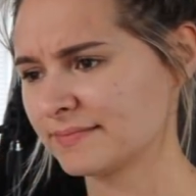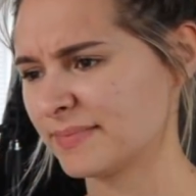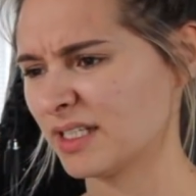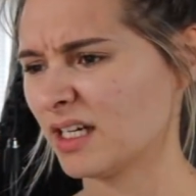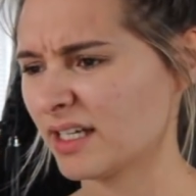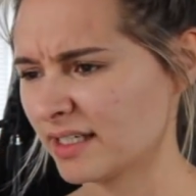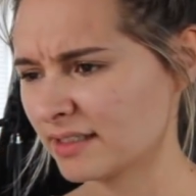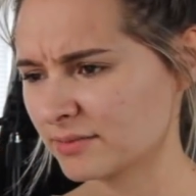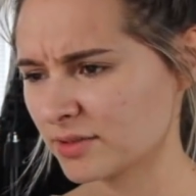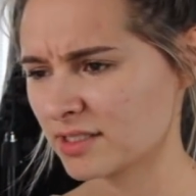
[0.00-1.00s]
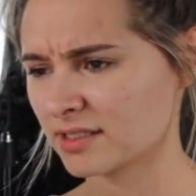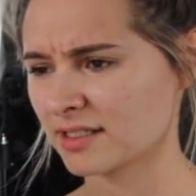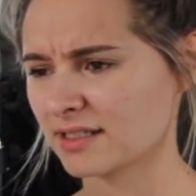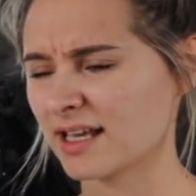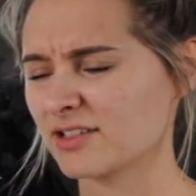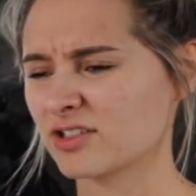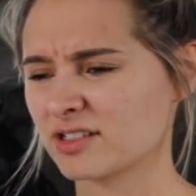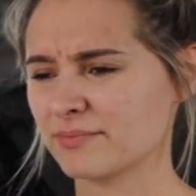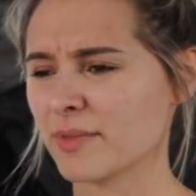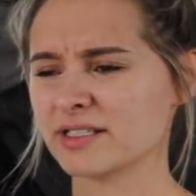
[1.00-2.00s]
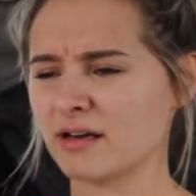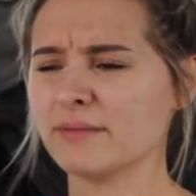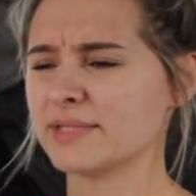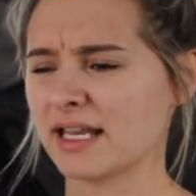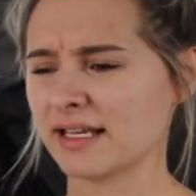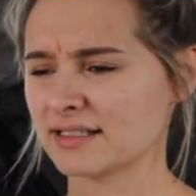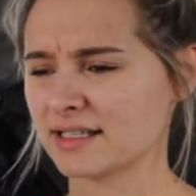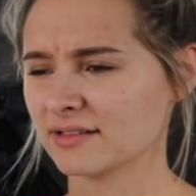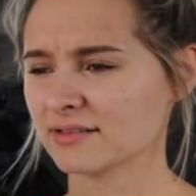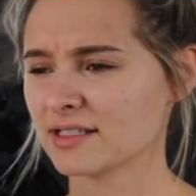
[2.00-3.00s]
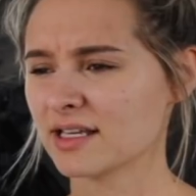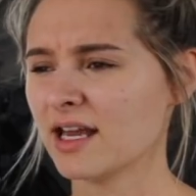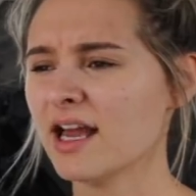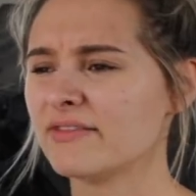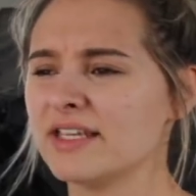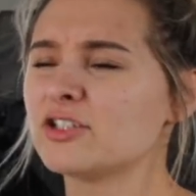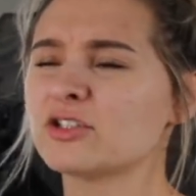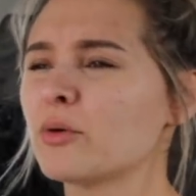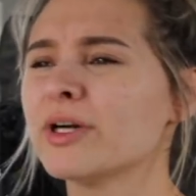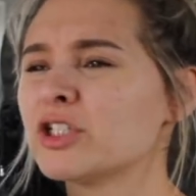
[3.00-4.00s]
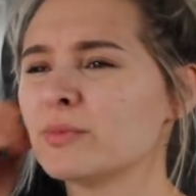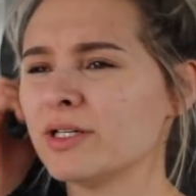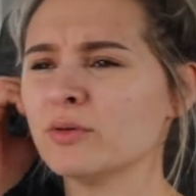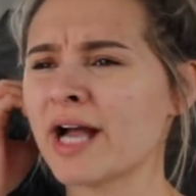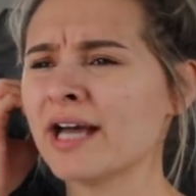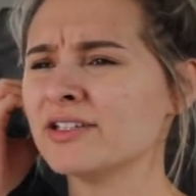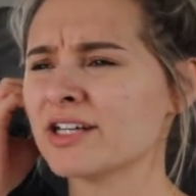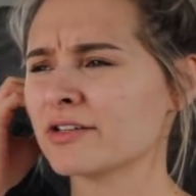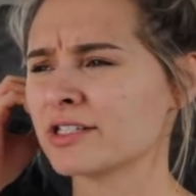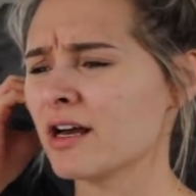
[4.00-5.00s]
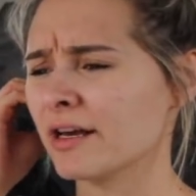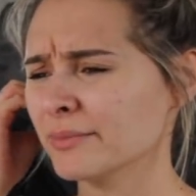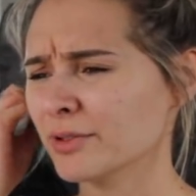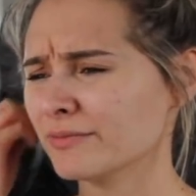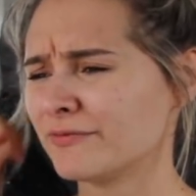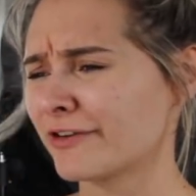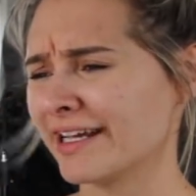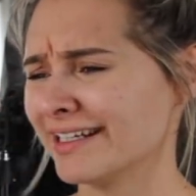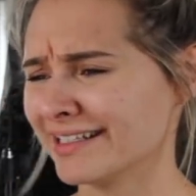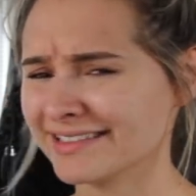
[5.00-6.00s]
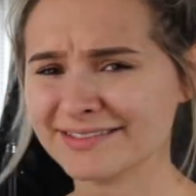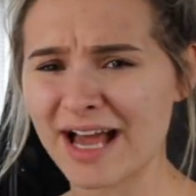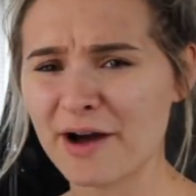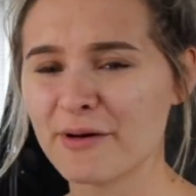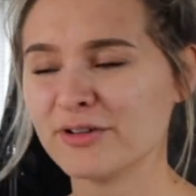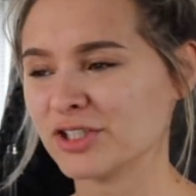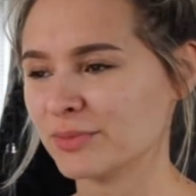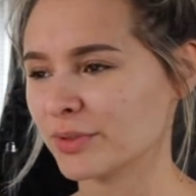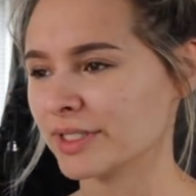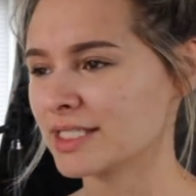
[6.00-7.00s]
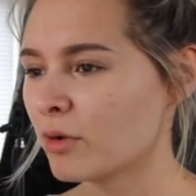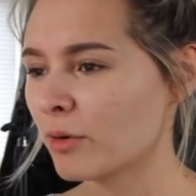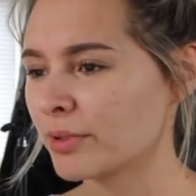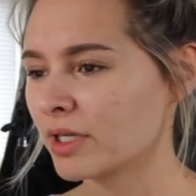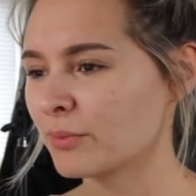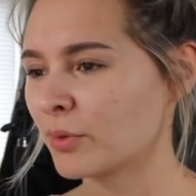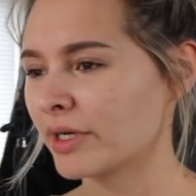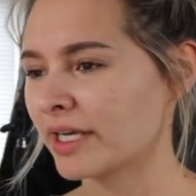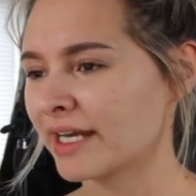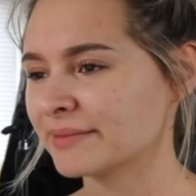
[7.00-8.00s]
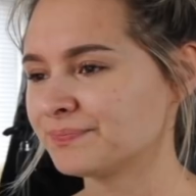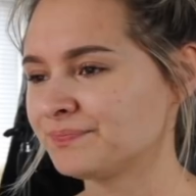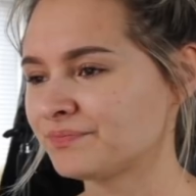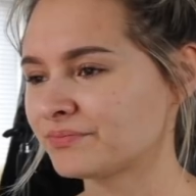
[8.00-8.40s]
But like, what's, that's just my time-telling skills. This quiz should be called Can You Tell the Time? Not freaking How Well Do You Know Boys. Popular boy name.